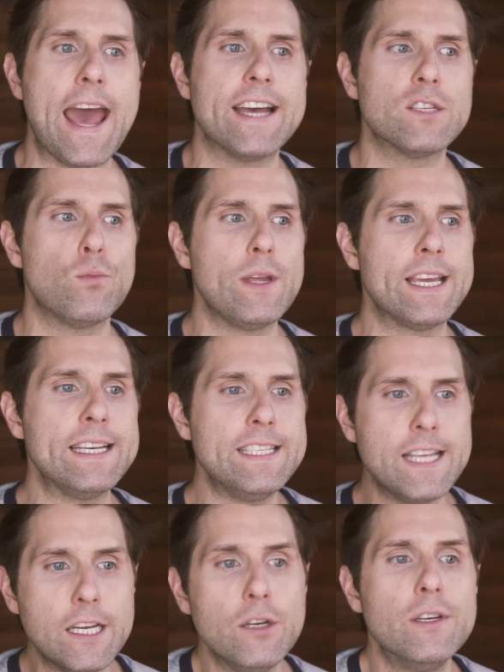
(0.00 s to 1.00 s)
as we
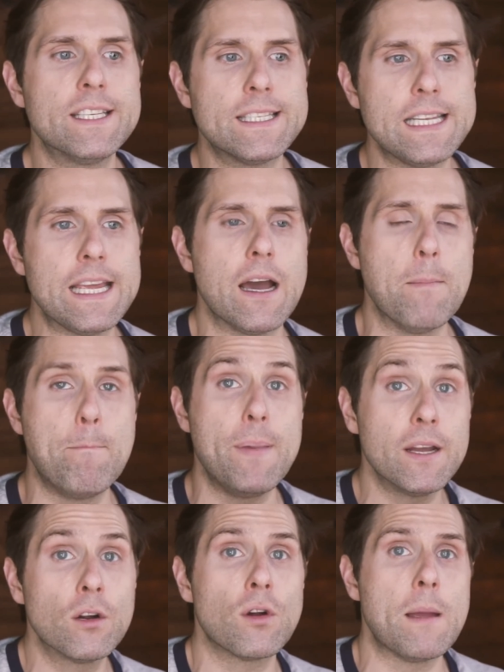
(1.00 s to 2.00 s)
continue to seek a
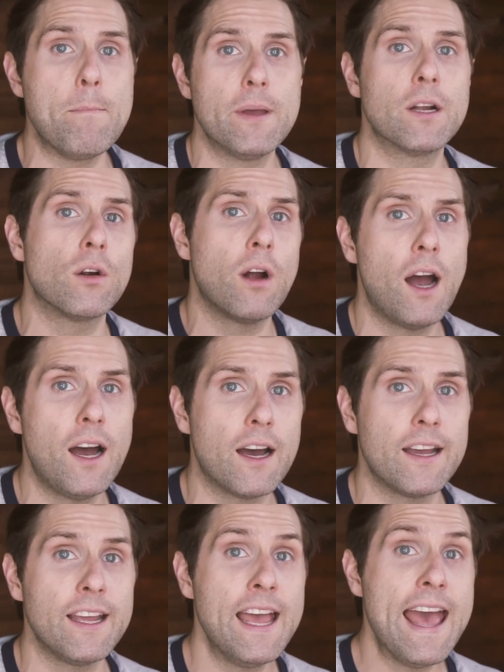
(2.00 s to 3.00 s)
bigger and bigger
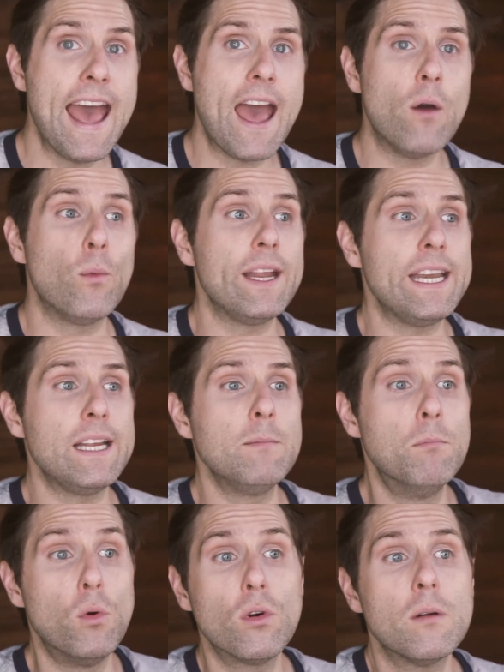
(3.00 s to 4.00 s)
high. And we need
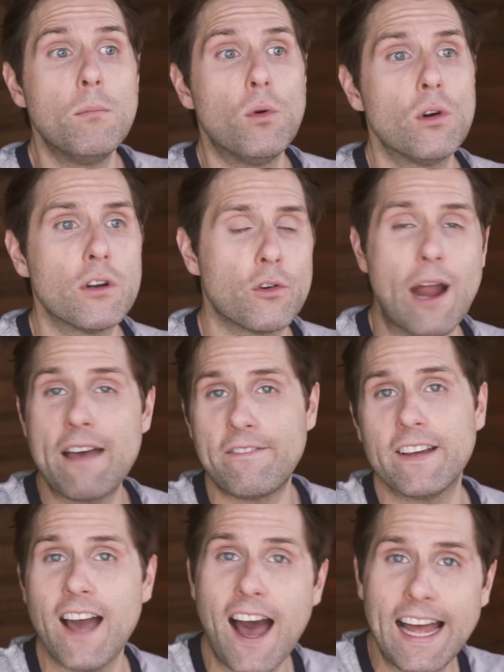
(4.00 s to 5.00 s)
more and more
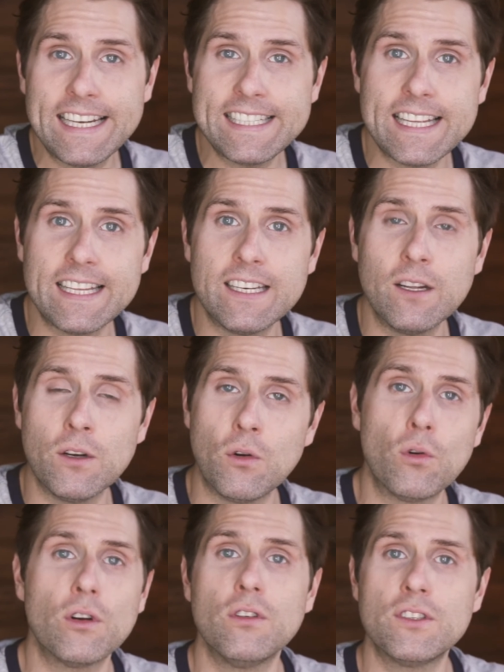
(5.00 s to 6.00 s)
graphic content in
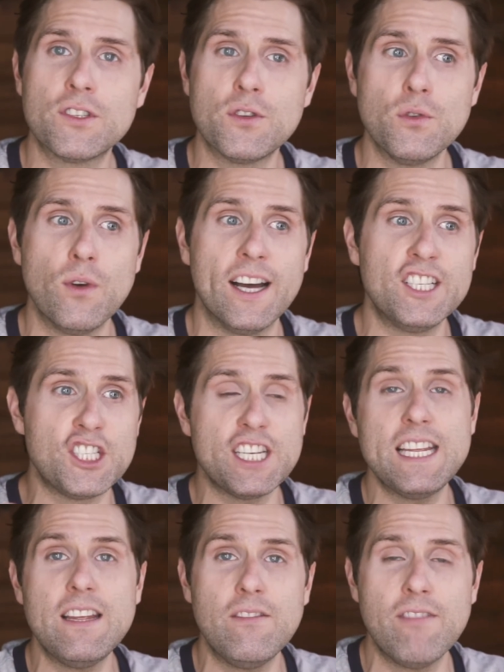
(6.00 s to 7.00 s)
order to
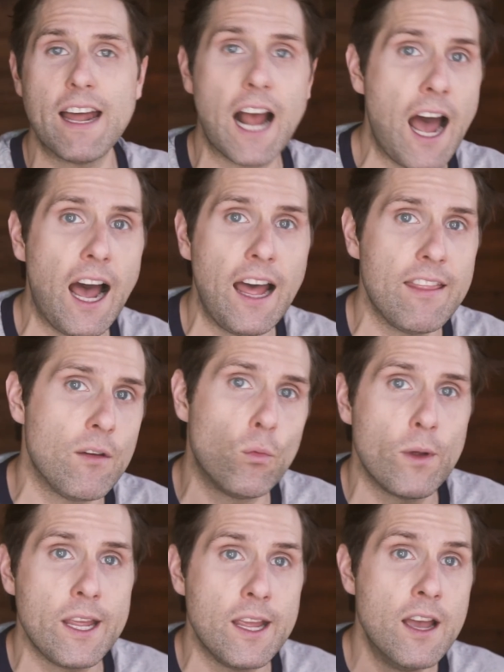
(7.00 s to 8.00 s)
achieve that high that
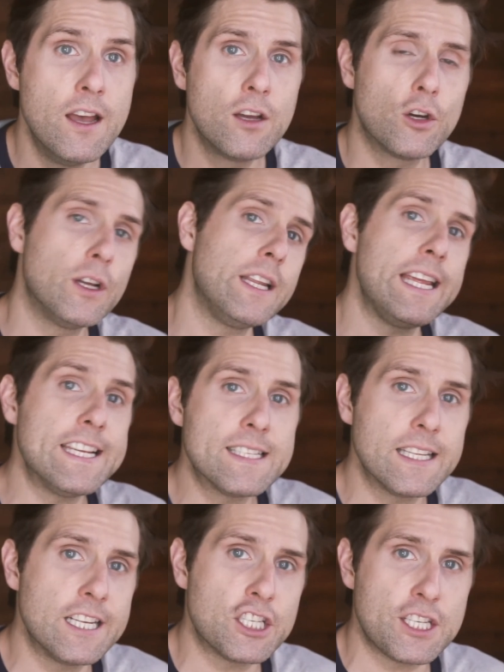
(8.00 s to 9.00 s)
we could
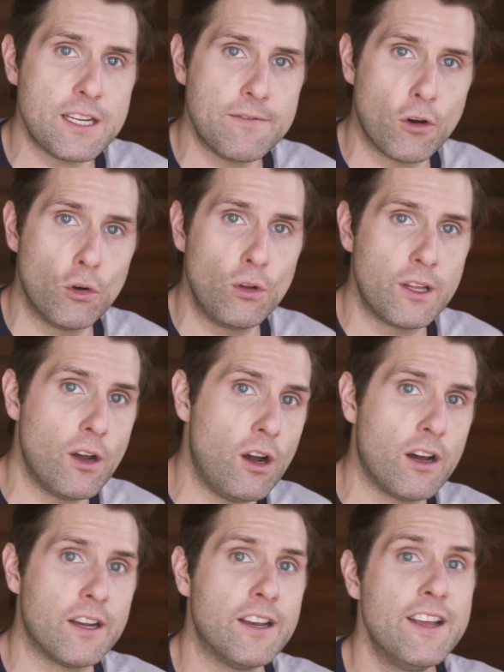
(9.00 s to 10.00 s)
easily achieve early
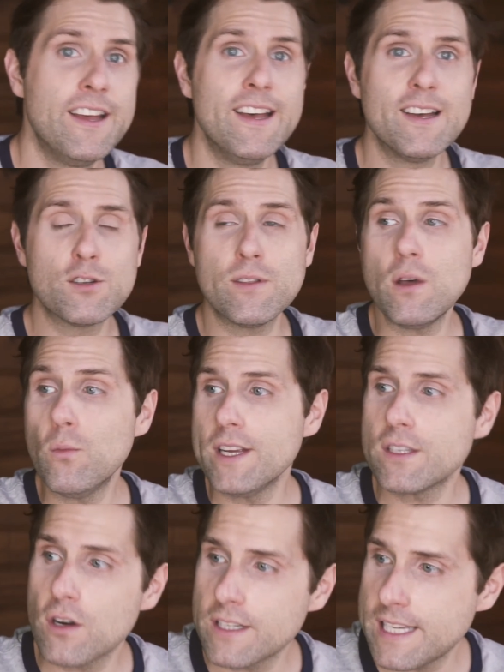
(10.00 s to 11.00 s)
on. So then we
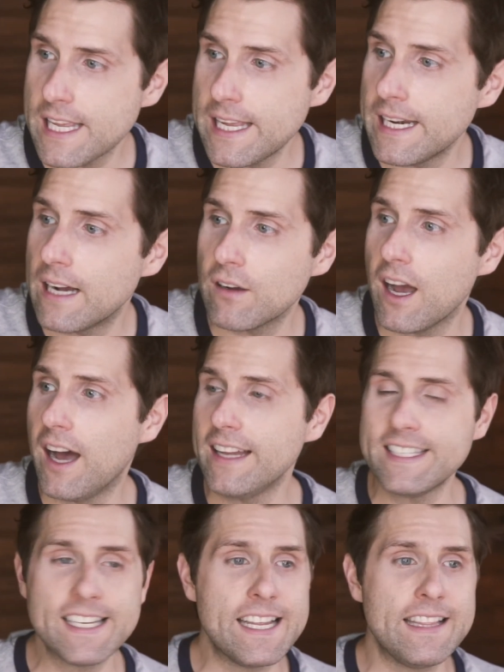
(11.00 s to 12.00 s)
start seeking out
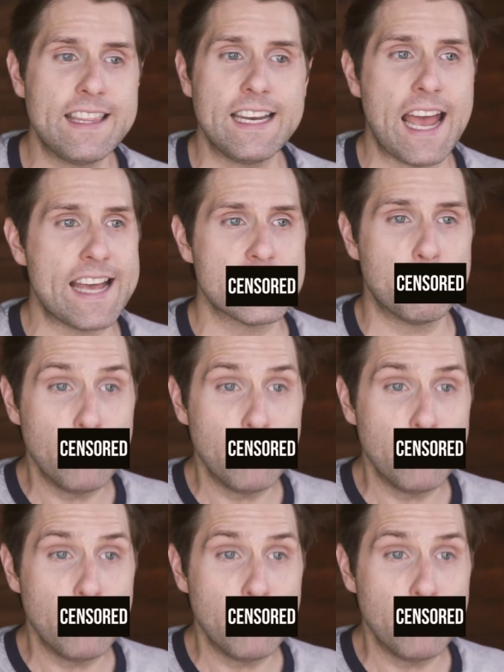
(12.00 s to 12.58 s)
content that has